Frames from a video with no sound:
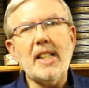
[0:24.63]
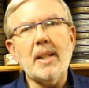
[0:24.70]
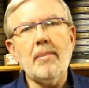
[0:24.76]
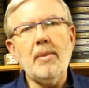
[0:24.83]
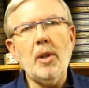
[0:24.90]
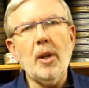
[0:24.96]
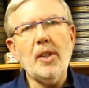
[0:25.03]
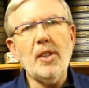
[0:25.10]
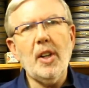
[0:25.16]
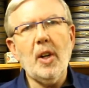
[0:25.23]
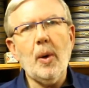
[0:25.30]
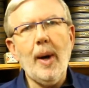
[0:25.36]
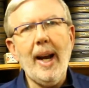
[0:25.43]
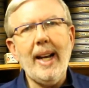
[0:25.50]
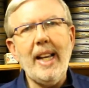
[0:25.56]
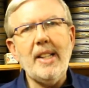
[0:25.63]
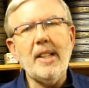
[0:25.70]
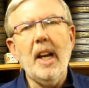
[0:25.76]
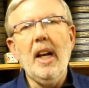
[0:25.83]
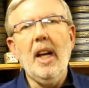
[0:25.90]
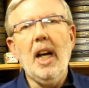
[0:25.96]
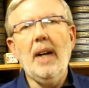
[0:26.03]
some nooks and
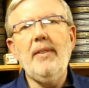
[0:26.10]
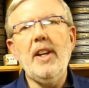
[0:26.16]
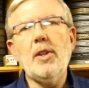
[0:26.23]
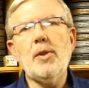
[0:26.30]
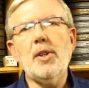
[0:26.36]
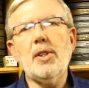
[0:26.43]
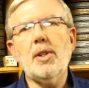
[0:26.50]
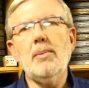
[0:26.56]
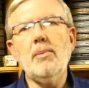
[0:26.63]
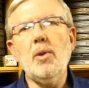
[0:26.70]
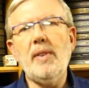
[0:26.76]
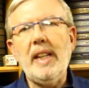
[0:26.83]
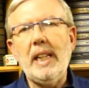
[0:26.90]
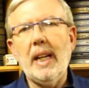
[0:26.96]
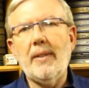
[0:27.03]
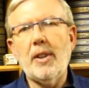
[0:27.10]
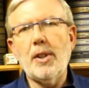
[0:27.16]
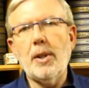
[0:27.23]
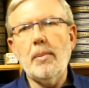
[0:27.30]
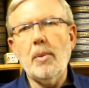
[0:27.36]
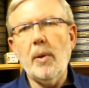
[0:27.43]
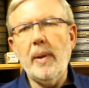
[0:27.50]
crannies of interest to movie
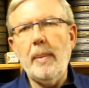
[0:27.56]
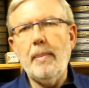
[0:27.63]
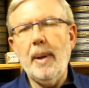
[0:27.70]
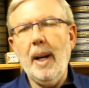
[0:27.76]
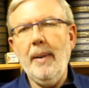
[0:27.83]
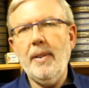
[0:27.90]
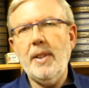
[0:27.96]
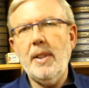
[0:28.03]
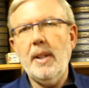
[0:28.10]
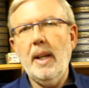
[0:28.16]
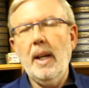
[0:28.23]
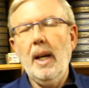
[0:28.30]
lovers and movie buffs.